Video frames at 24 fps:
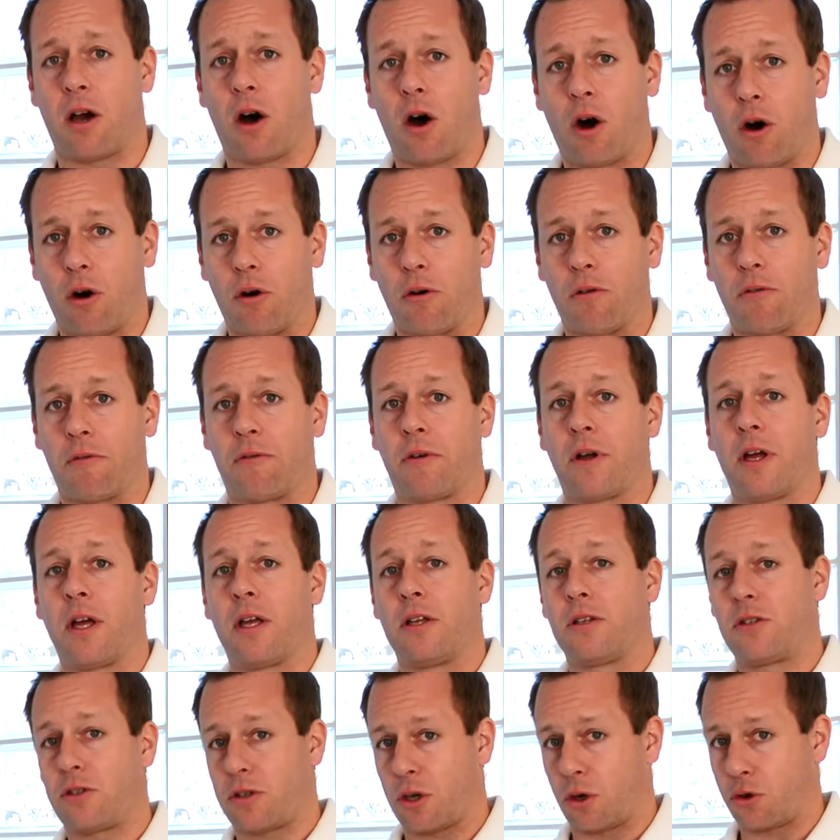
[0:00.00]
of
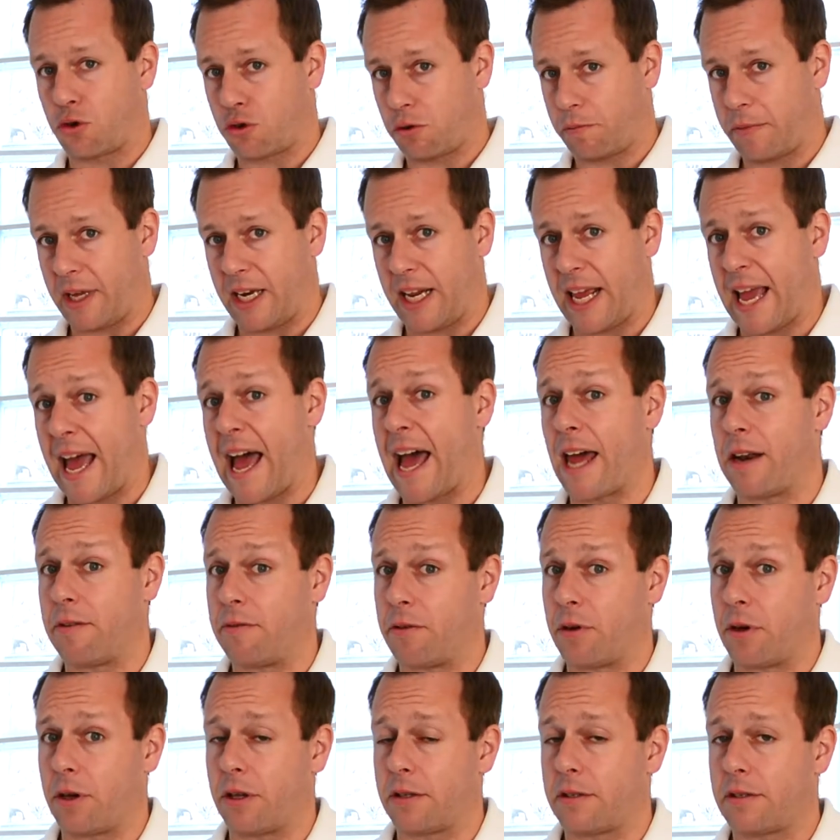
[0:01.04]
social media
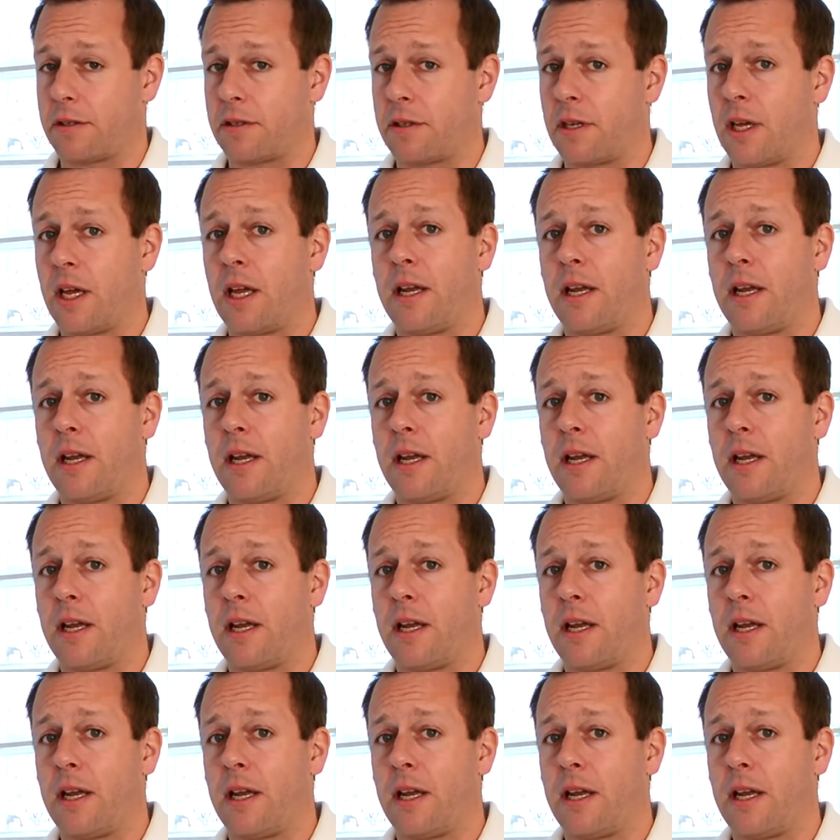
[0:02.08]
adverts.